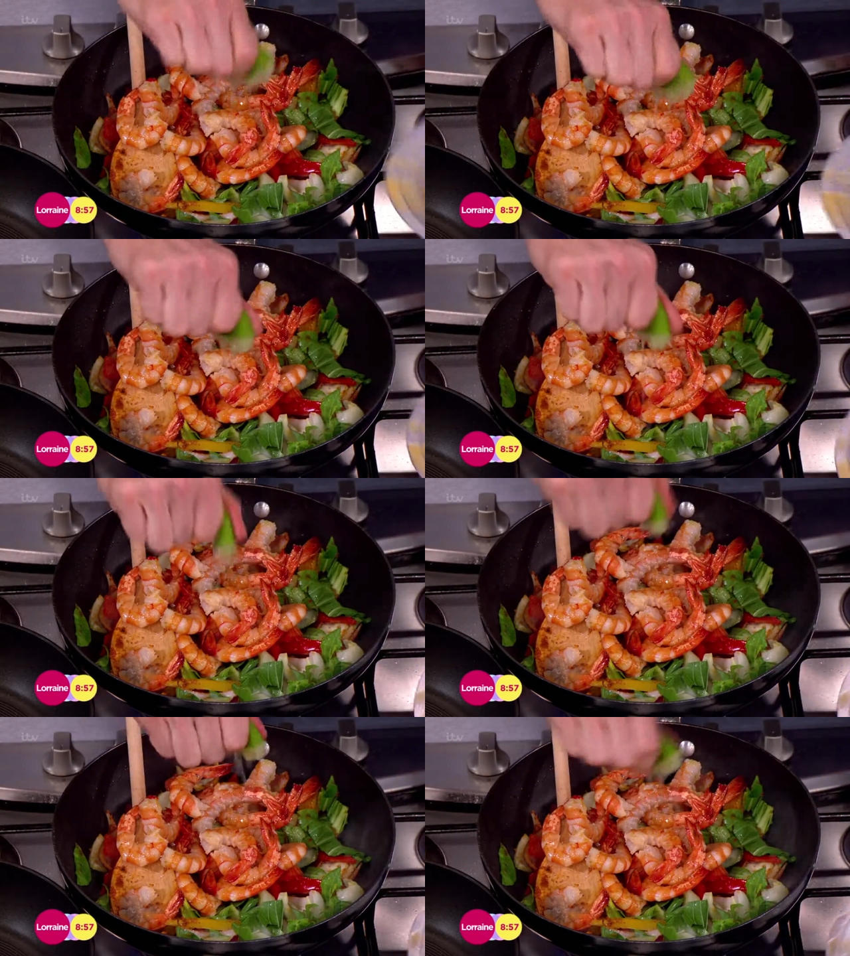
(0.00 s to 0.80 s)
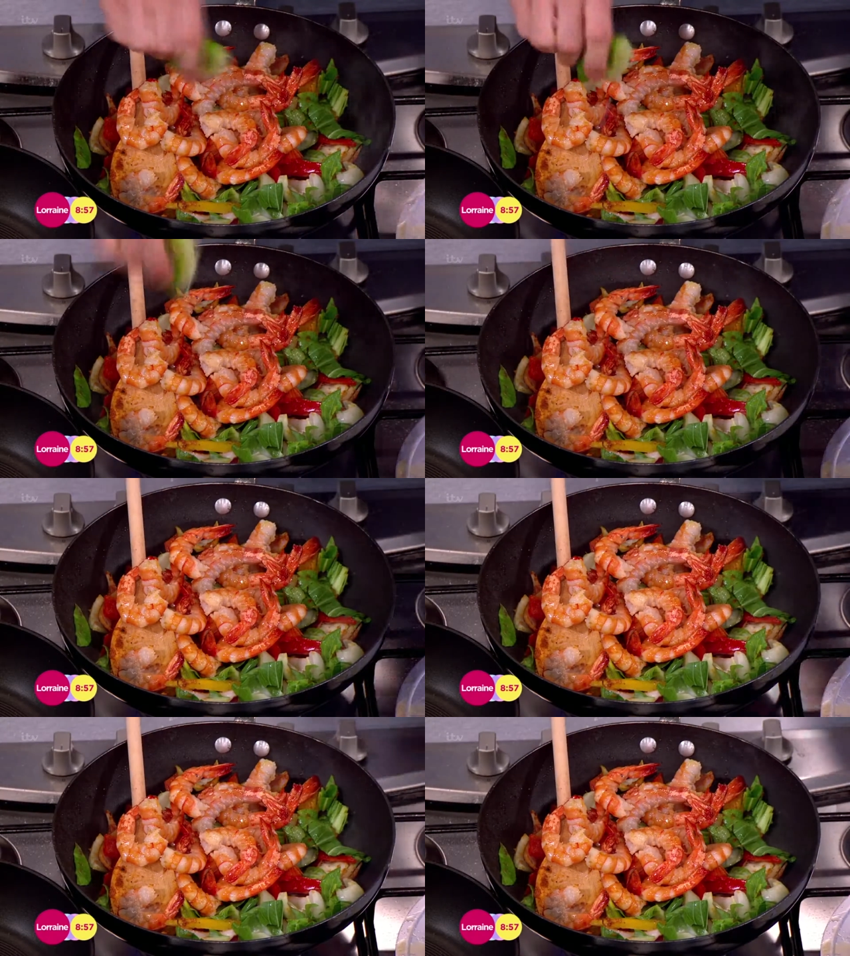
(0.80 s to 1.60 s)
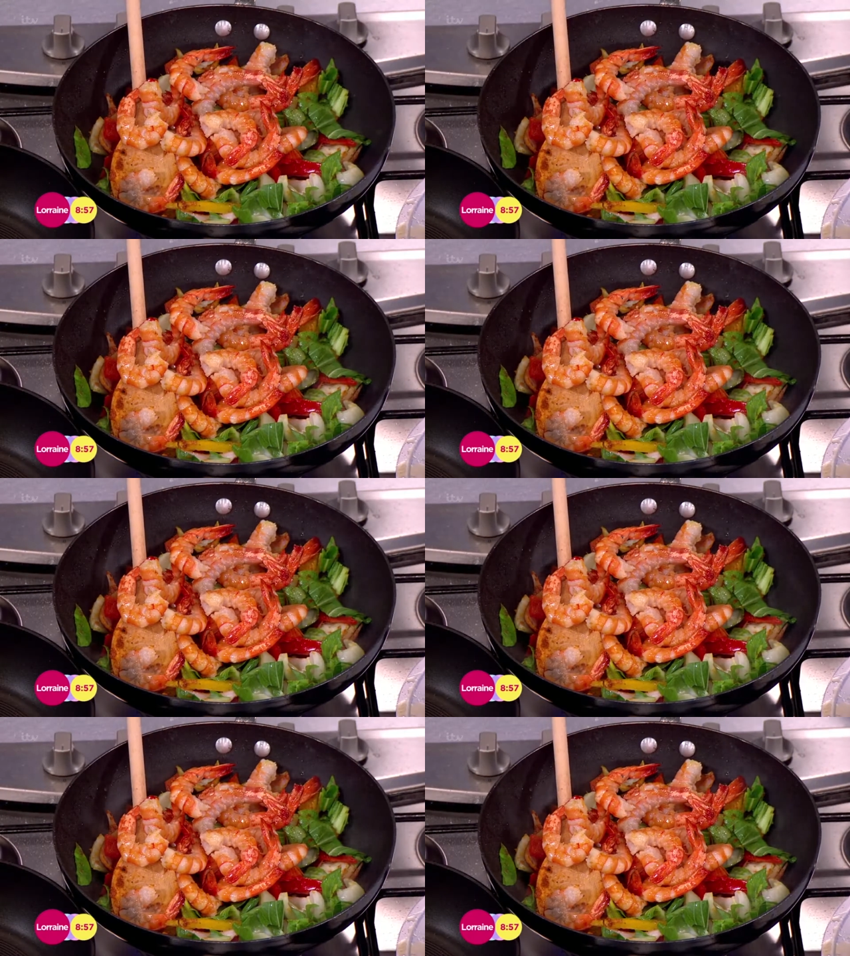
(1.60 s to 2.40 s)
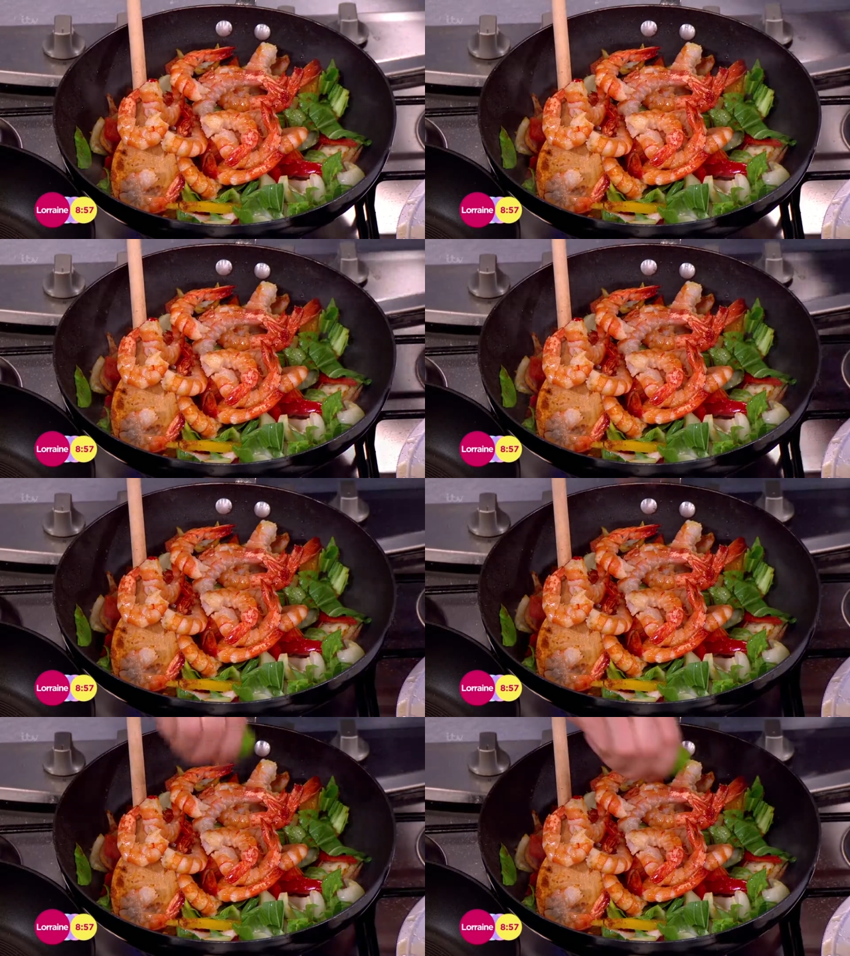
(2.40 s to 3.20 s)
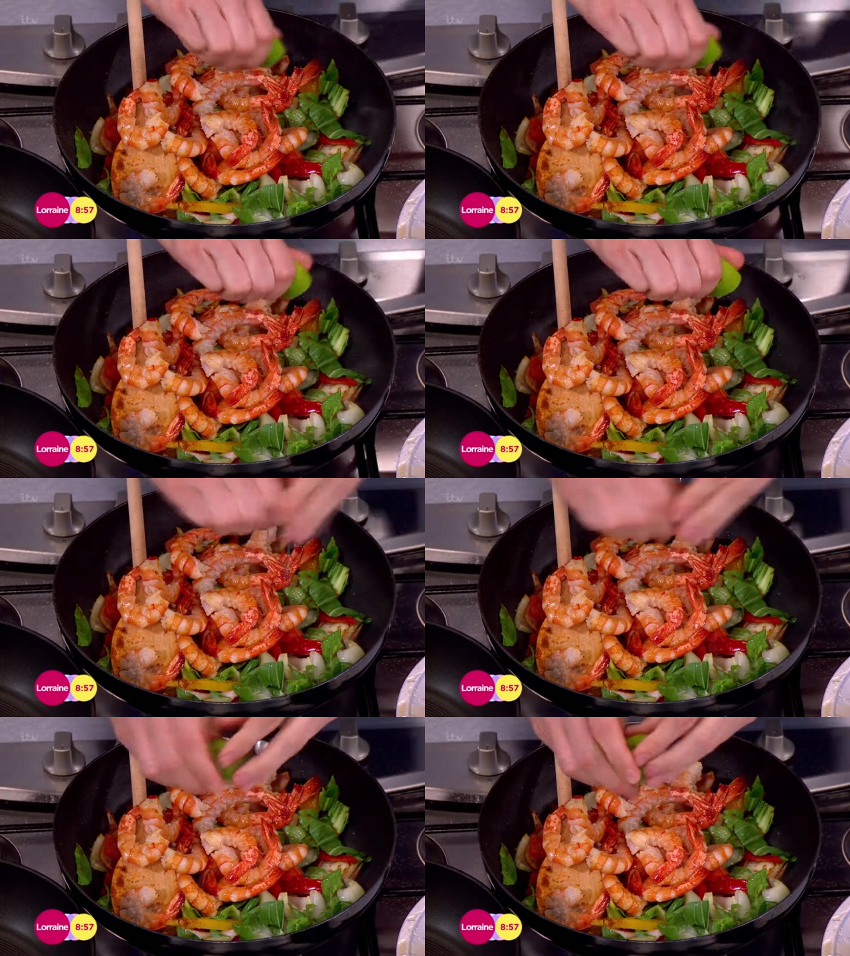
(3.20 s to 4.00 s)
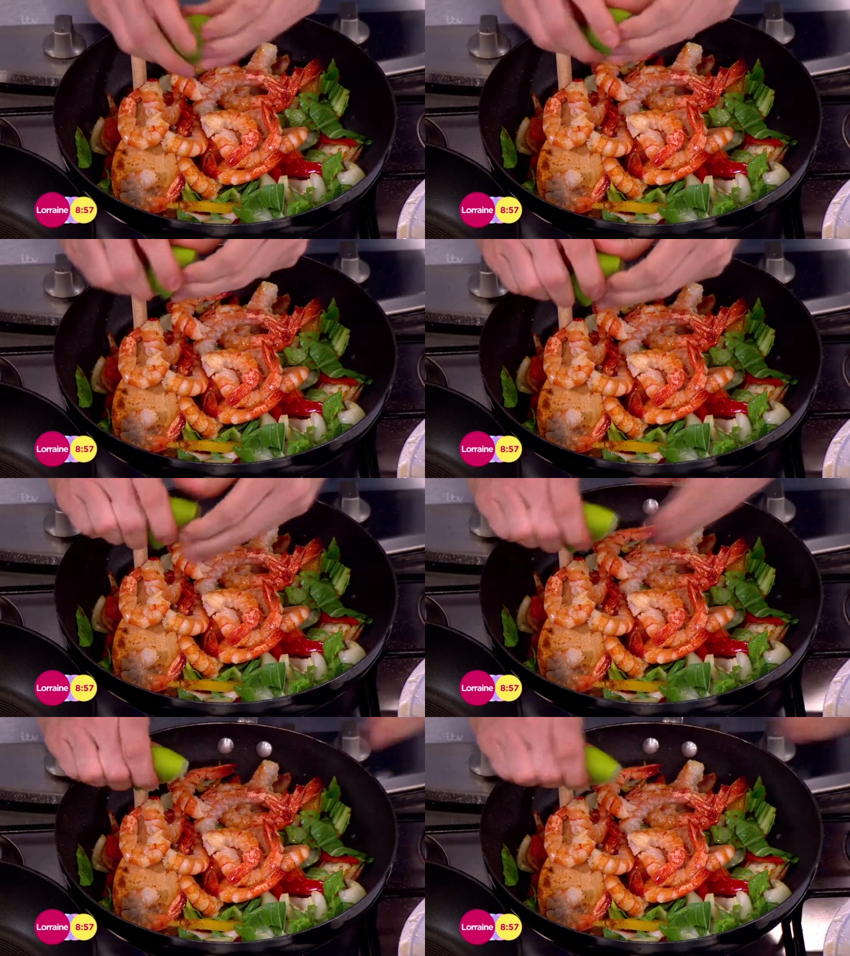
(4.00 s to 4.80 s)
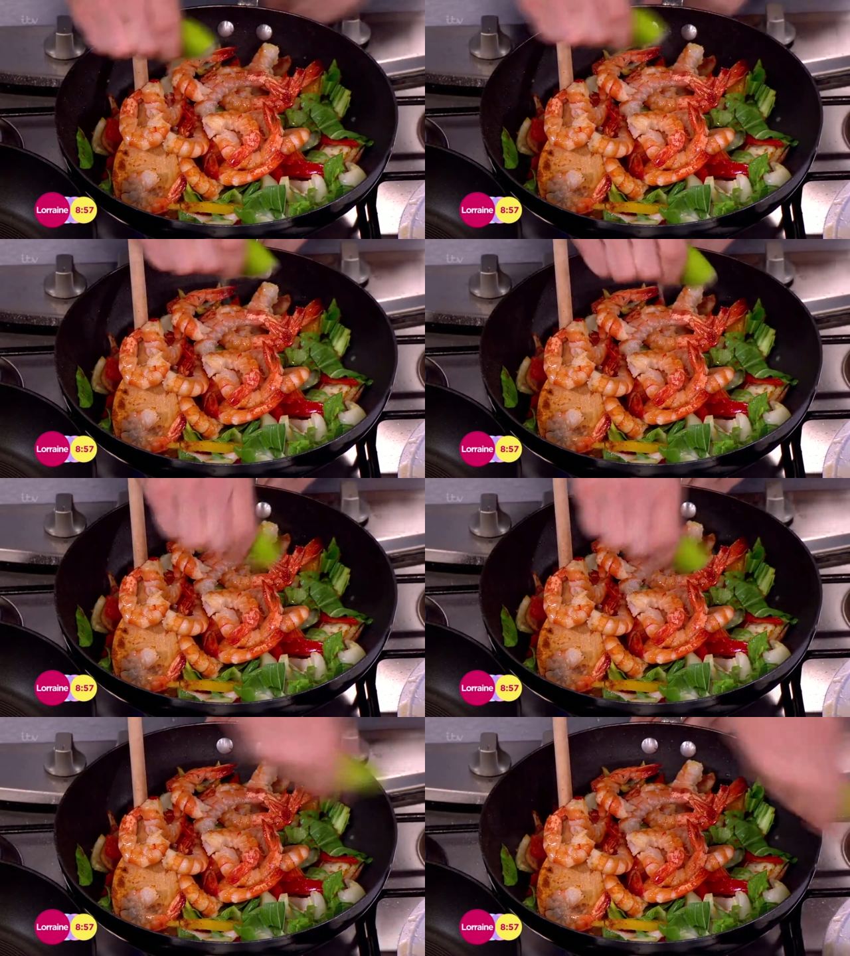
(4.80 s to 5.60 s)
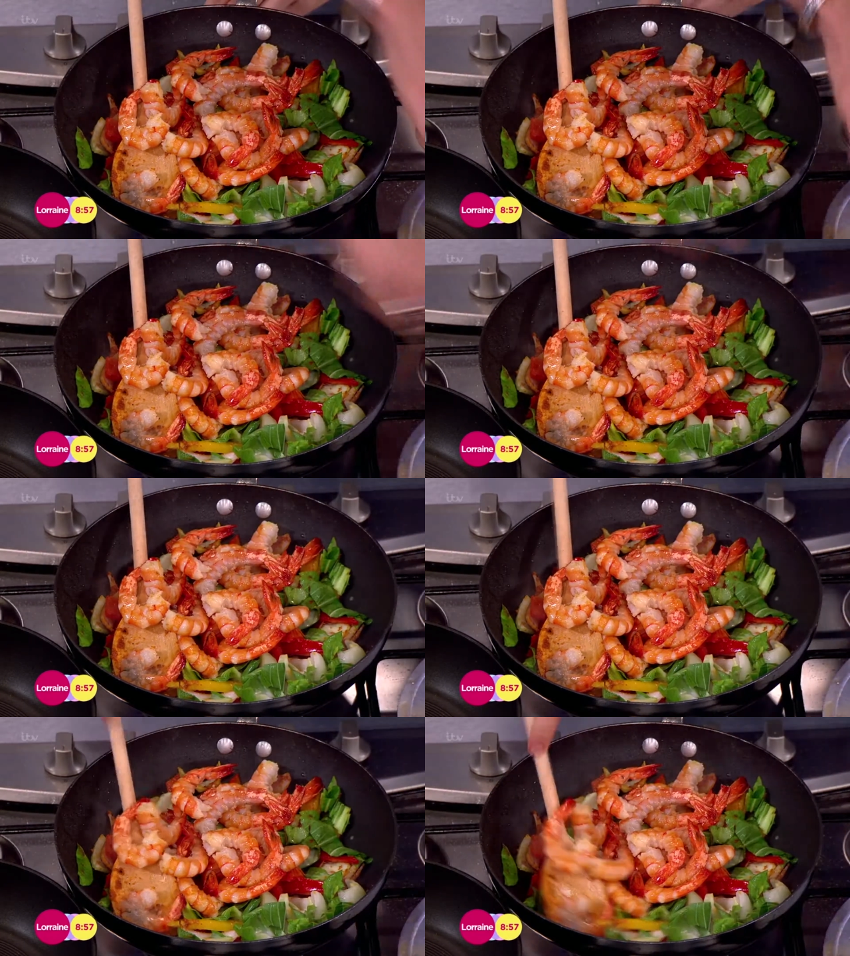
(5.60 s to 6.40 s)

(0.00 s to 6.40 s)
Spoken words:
(no speaker visible)